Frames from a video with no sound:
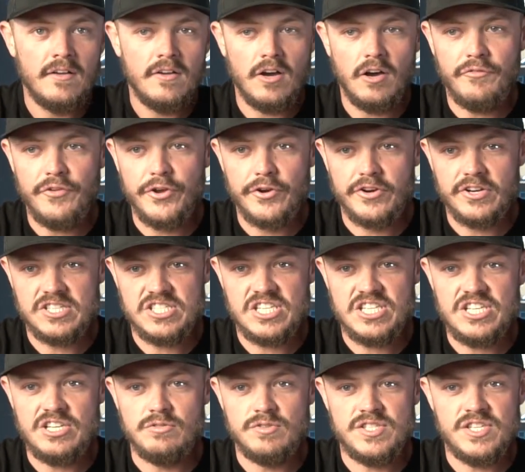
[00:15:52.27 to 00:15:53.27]
of your
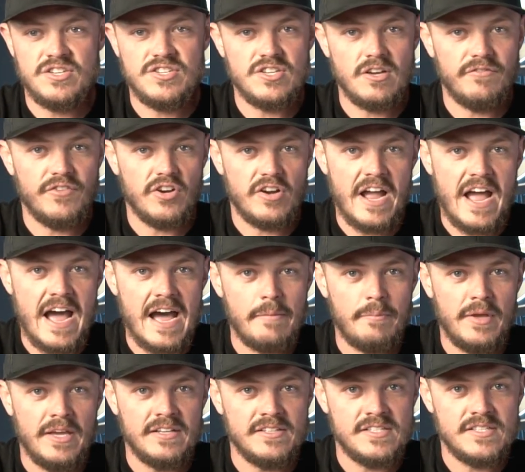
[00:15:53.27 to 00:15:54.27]
excuses, of your
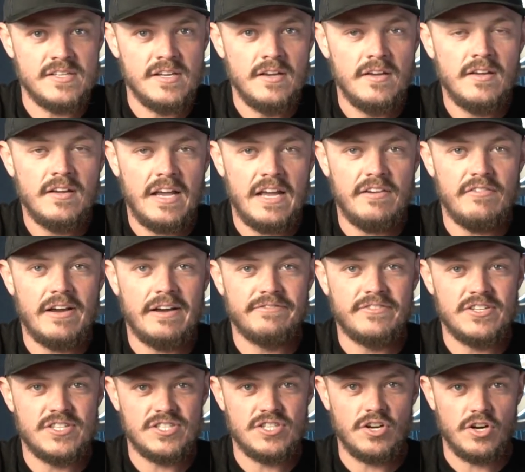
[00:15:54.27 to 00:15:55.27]
habits, and you have
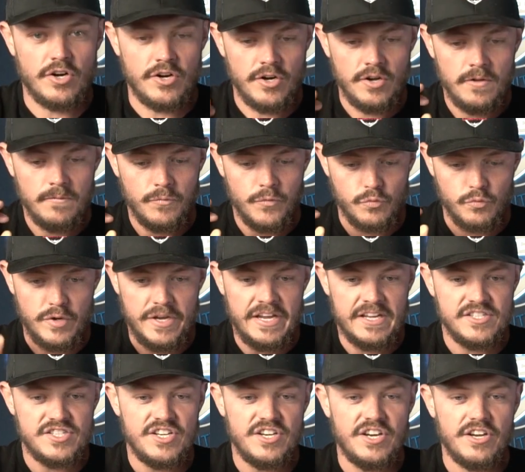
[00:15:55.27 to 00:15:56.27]
to start
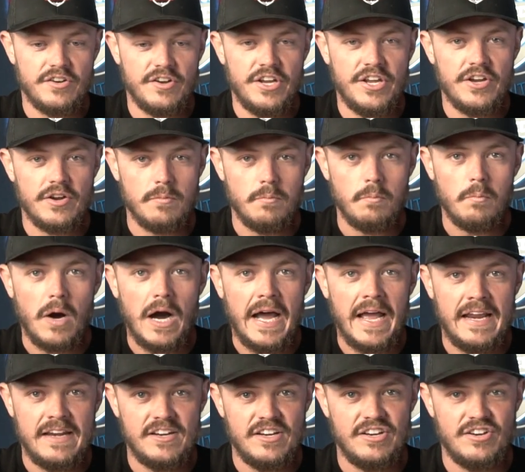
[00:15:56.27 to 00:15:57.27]
re-engineering your
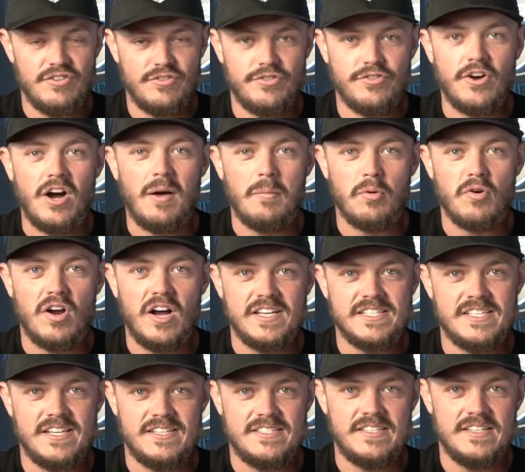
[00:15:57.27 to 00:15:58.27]
mind and your thought
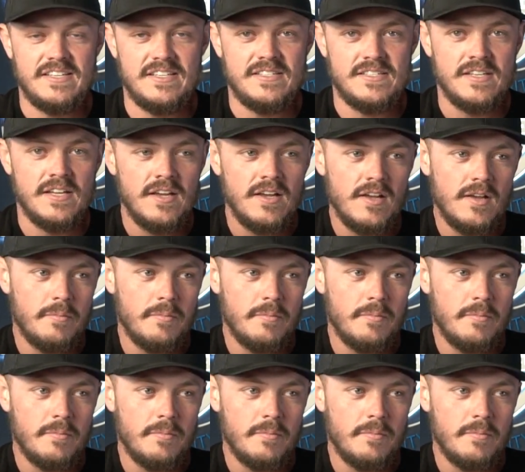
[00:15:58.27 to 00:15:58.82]
processes,